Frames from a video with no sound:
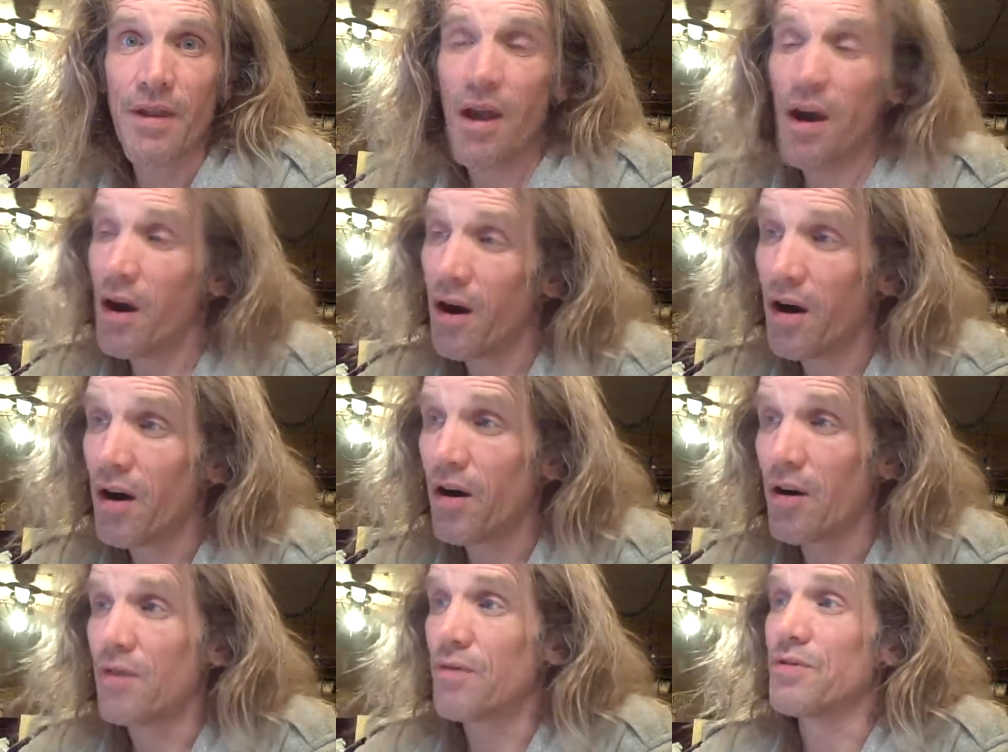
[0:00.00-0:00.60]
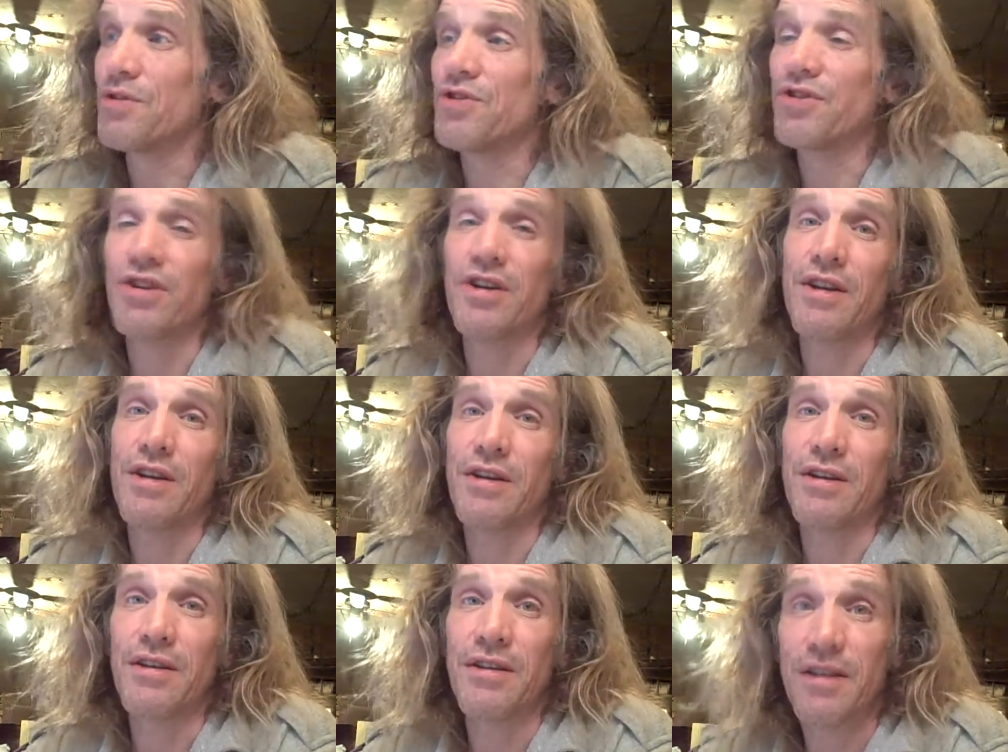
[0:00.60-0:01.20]
Oh,
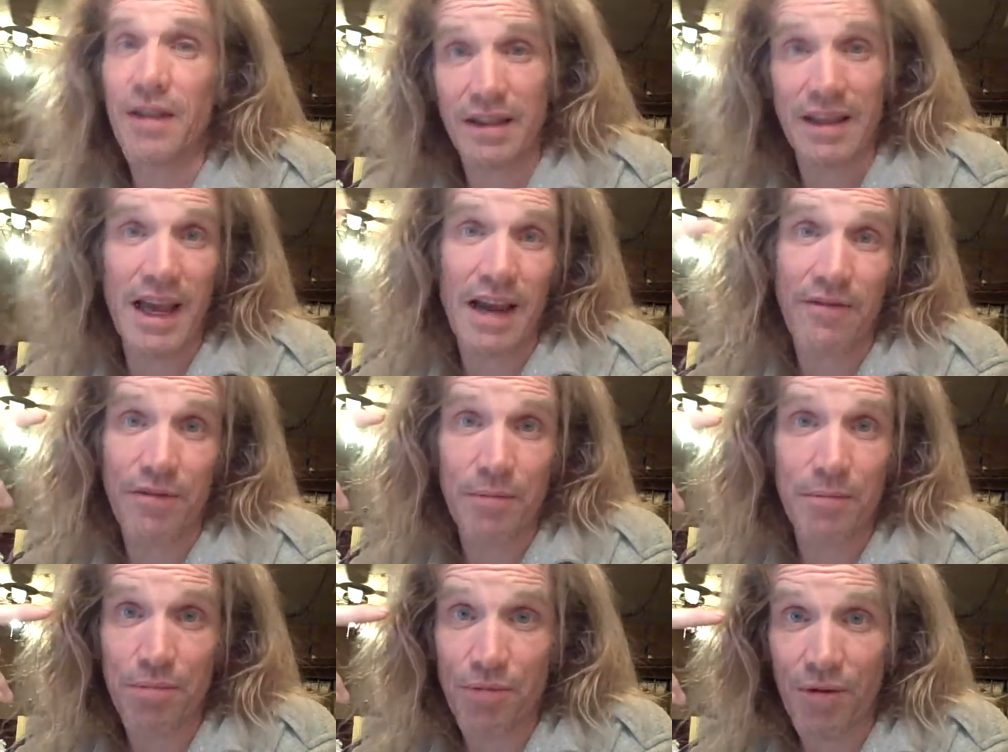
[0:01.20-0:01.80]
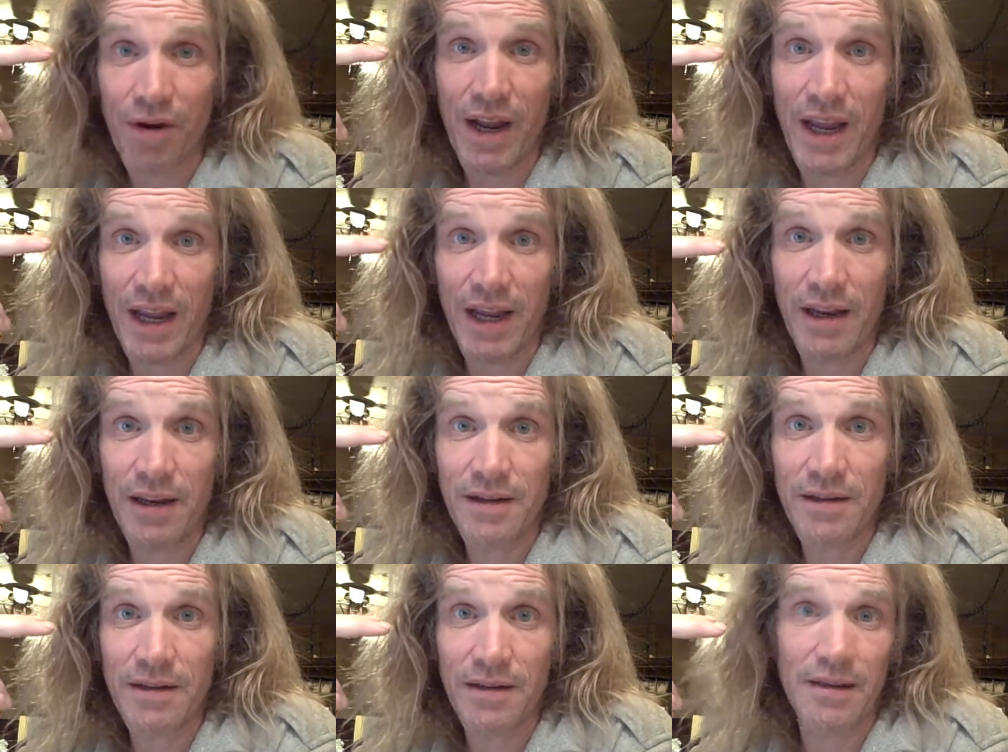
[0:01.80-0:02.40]
gee. That they have a brain